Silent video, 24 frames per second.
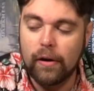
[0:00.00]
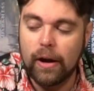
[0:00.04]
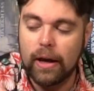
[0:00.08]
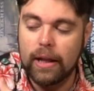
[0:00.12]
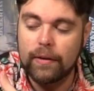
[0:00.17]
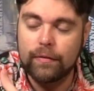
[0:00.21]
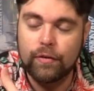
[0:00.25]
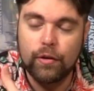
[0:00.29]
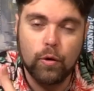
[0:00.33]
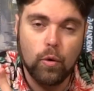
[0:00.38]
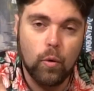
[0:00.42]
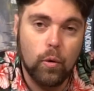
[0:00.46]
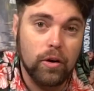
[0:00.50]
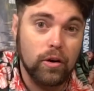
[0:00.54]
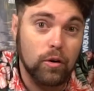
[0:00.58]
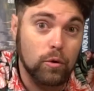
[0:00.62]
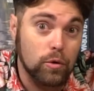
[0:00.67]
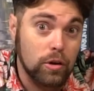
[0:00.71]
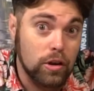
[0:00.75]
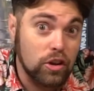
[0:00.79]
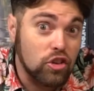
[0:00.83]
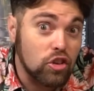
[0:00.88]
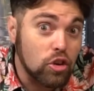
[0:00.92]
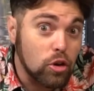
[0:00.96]
And if you're going
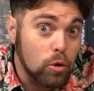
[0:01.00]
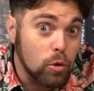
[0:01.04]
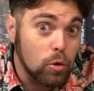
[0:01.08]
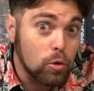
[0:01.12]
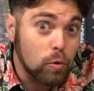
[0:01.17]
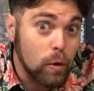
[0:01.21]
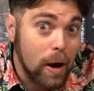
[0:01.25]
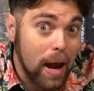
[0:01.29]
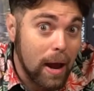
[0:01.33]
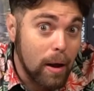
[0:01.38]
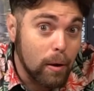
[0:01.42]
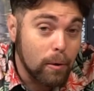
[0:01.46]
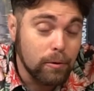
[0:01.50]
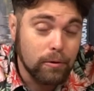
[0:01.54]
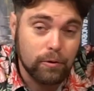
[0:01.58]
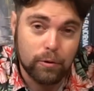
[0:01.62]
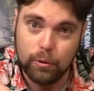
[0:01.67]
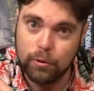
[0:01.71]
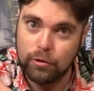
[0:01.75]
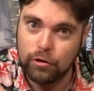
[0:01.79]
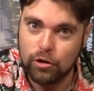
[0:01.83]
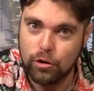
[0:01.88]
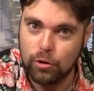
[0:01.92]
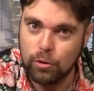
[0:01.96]
only two rounds
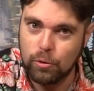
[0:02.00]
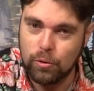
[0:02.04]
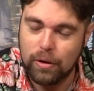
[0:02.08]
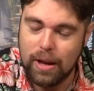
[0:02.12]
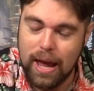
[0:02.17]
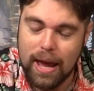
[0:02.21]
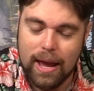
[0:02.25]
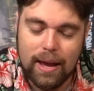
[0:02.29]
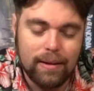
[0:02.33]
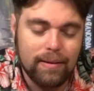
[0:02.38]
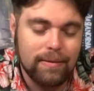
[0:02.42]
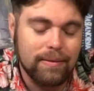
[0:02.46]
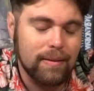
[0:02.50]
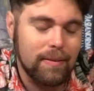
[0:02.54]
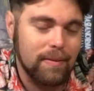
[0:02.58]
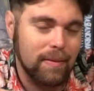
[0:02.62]
or two days,